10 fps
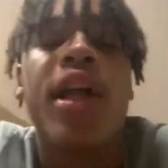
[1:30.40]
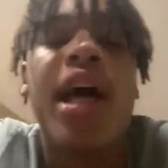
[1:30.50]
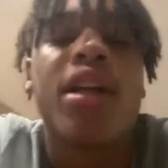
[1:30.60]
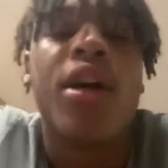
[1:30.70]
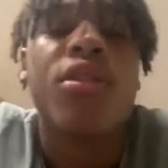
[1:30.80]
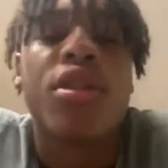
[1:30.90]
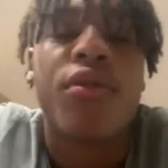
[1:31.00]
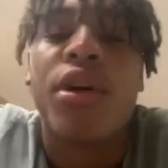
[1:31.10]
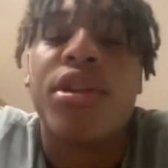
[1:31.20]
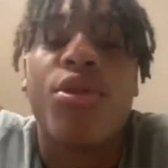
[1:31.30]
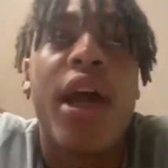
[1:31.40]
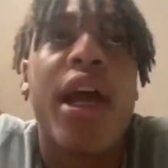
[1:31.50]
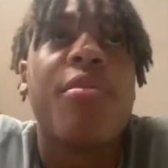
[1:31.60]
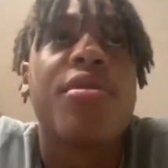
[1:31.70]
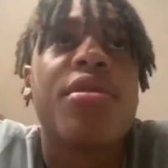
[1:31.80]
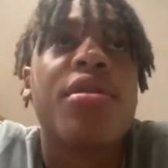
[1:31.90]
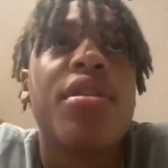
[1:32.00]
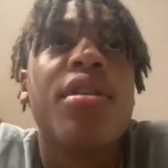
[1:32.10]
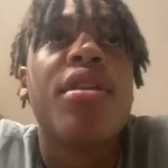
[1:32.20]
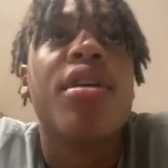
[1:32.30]
to coach us for 2 games,
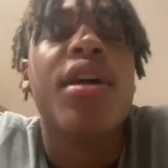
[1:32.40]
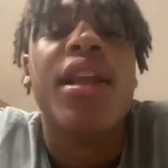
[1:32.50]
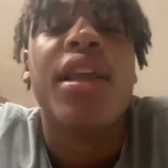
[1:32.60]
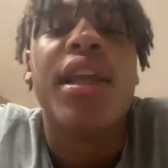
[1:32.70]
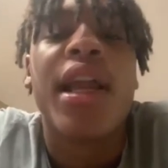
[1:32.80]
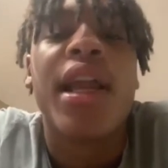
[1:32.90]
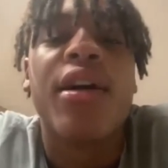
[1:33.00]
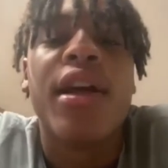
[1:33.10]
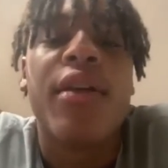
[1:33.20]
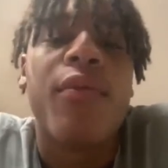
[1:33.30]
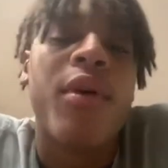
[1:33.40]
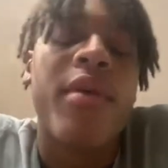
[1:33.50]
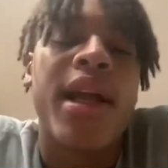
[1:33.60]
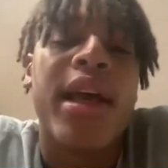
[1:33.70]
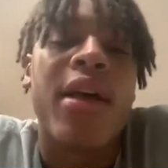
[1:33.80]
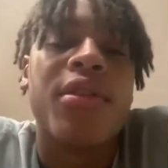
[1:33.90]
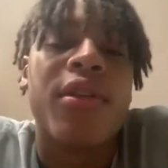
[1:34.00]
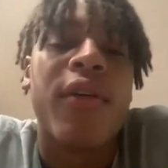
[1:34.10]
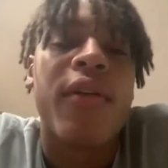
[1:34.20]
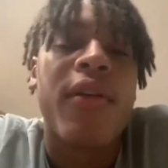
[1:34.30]
and then he had to go. He went back down.
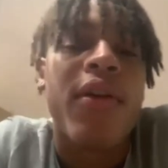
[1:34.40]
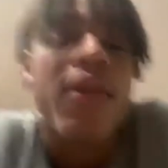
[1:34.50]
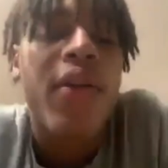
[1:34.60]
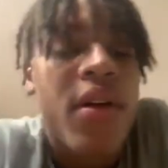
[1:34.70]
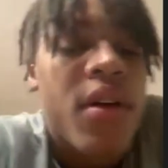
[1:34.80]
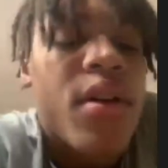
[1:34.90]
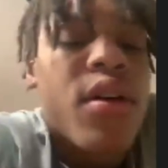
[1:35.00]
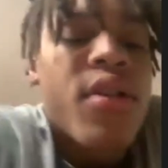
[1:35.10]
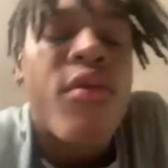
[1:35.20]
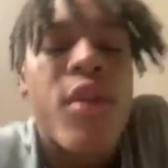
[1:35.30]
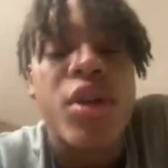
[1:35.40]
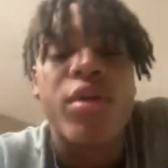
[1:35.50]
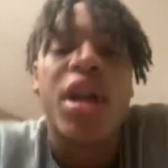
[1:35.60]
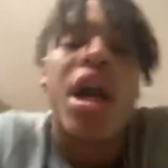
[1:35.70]
So once we get our